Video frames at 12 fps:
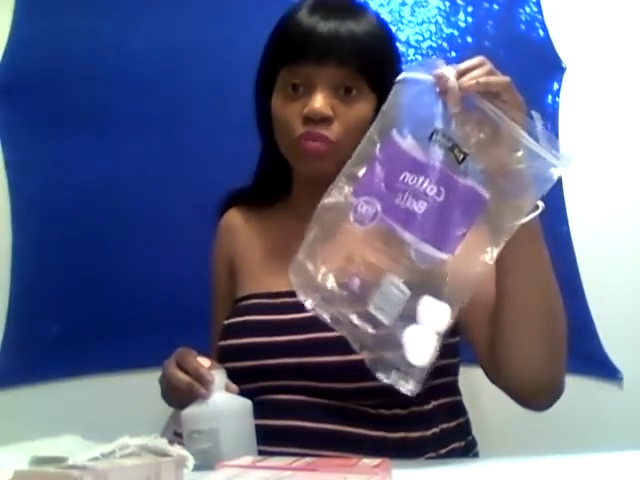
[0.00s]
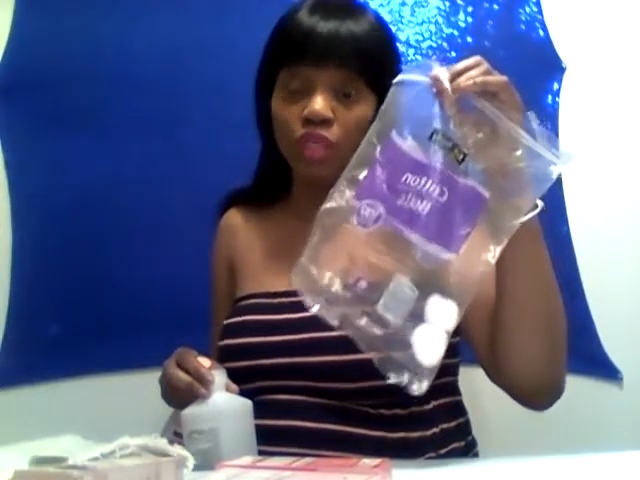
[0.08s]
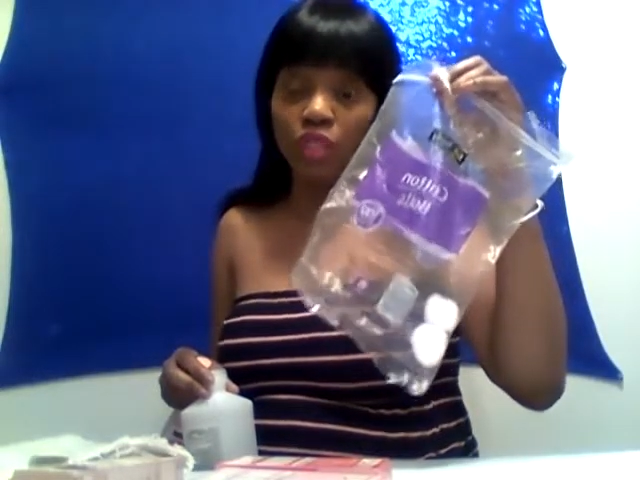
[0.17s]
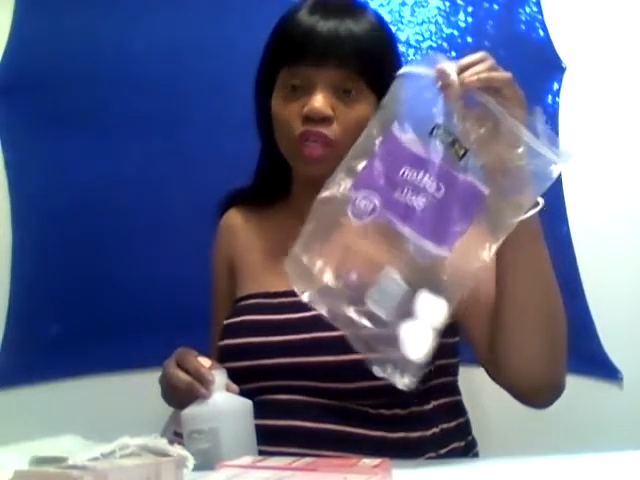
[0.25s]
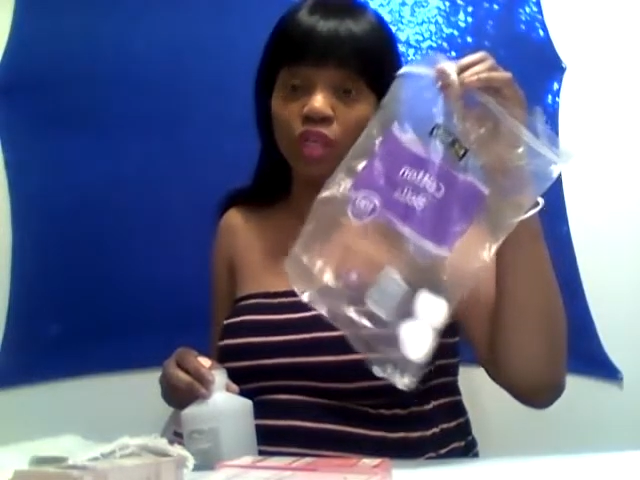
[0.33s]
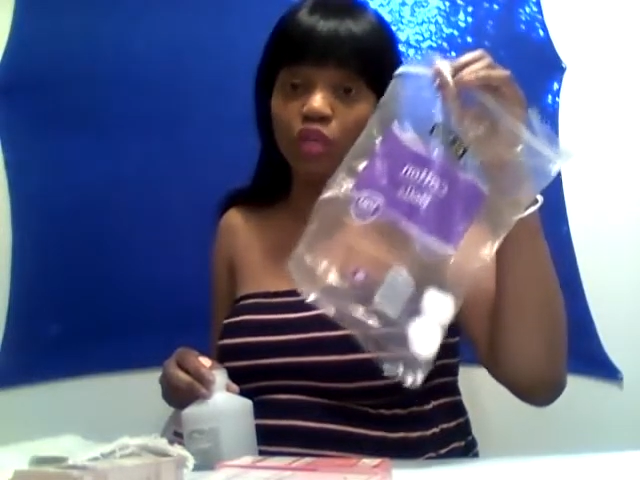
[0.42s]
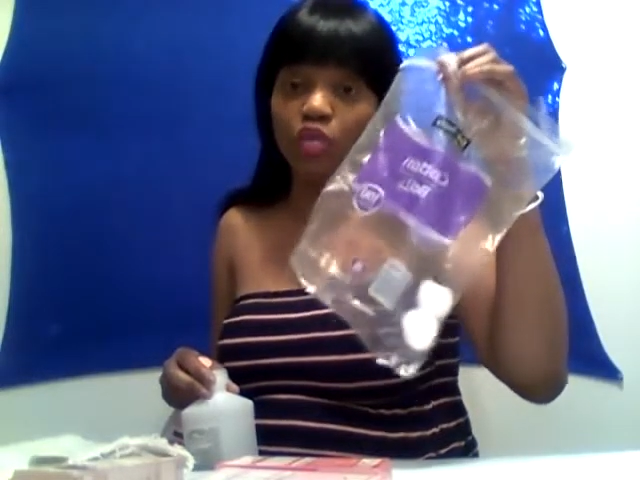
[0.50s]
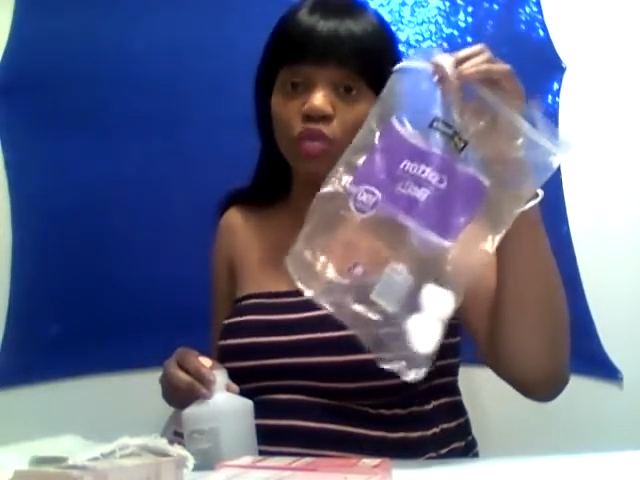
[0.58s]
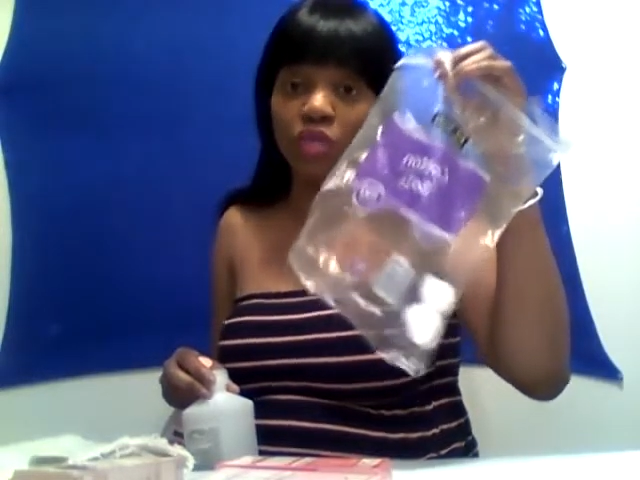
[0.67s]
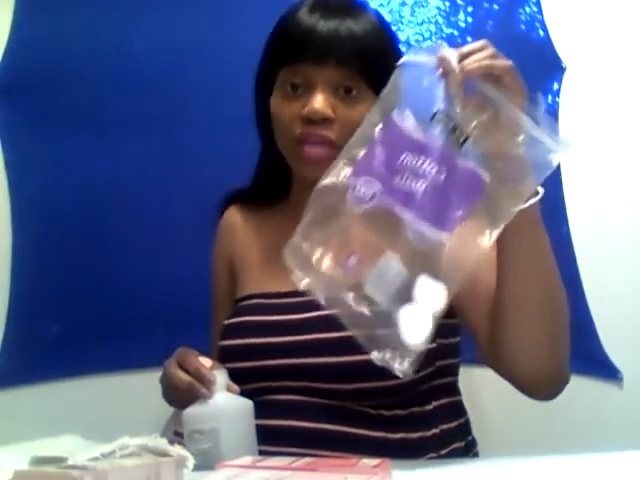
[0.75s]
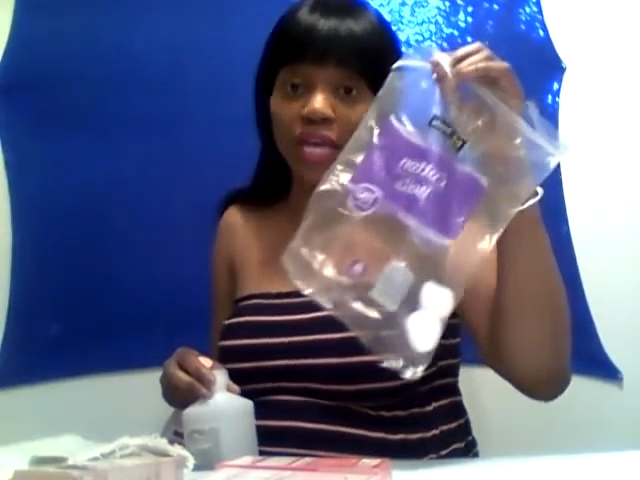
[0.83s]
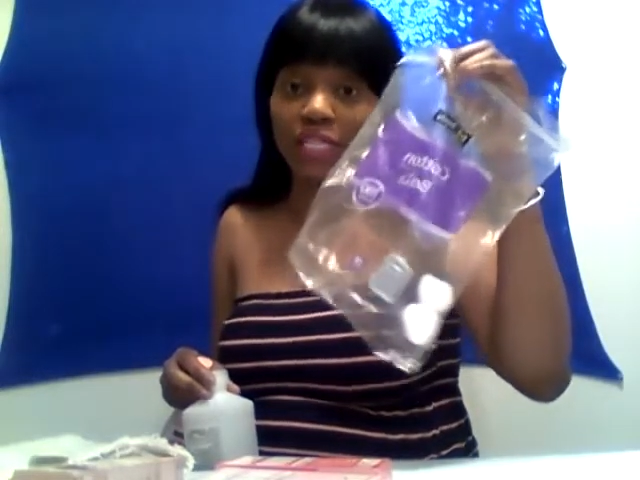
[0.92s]
the glue
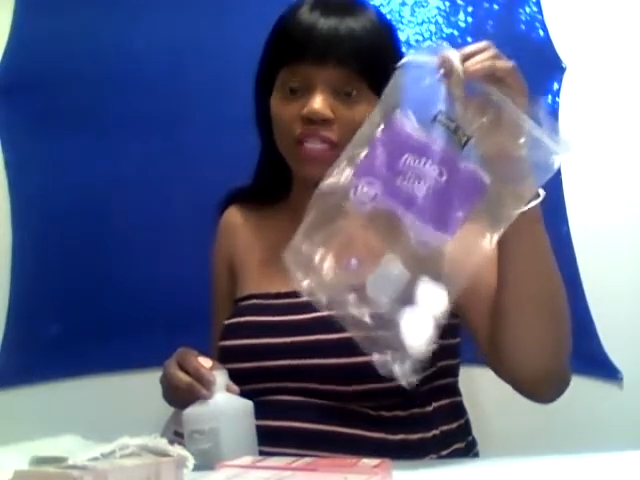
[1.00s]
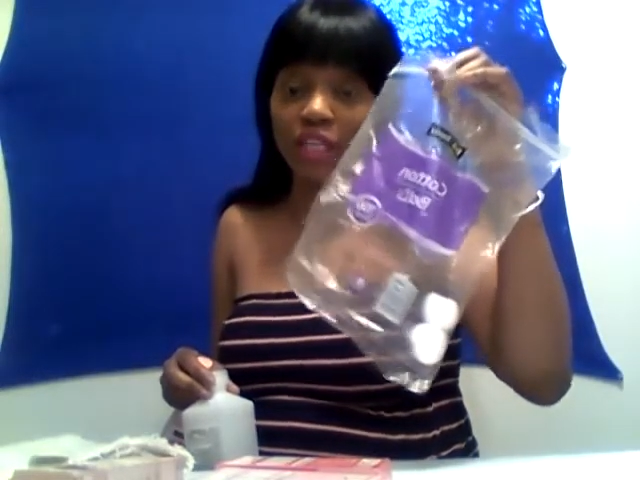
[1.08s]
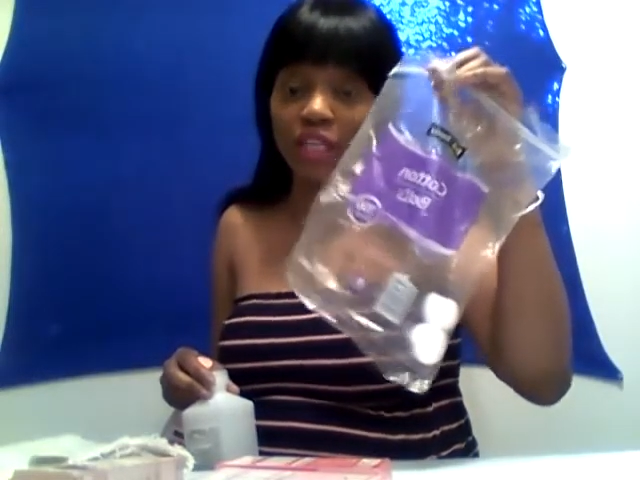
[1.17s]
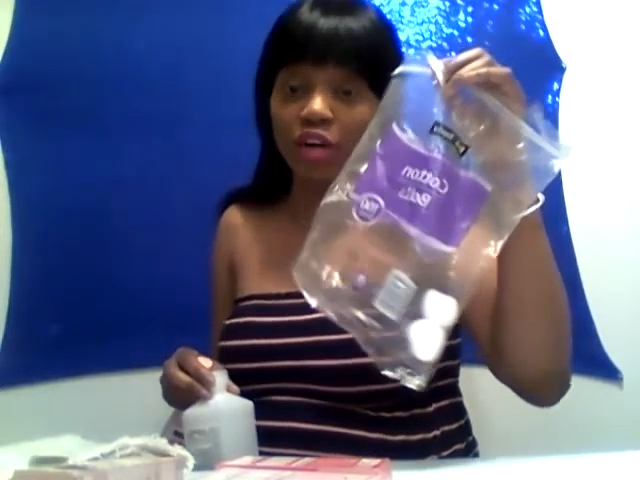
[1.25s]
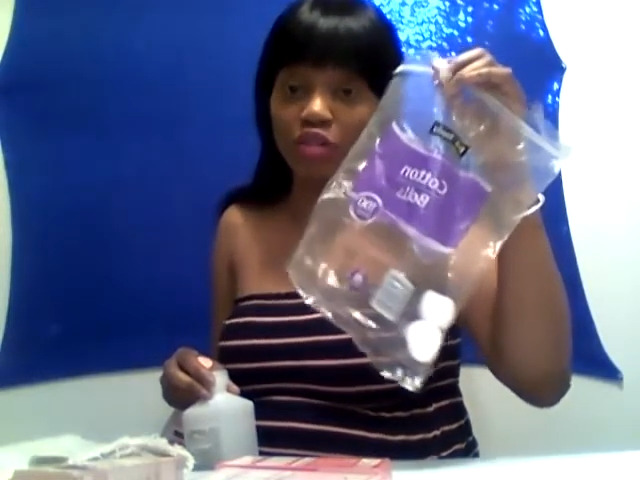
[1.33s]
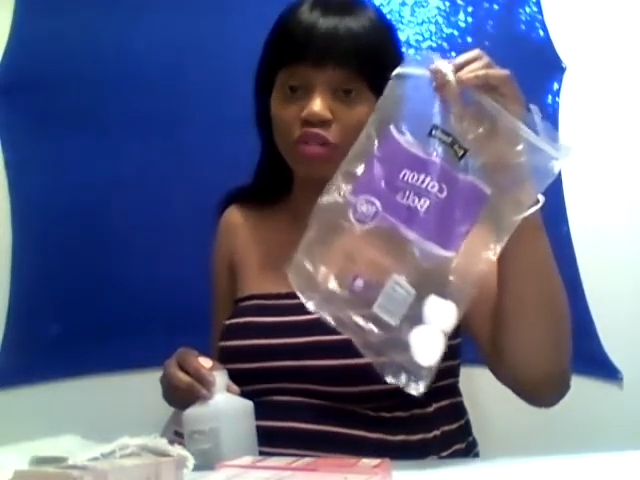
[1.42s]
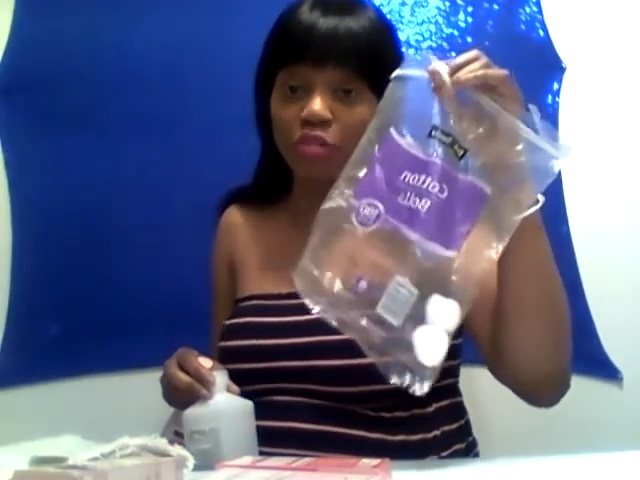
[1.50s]
will last longer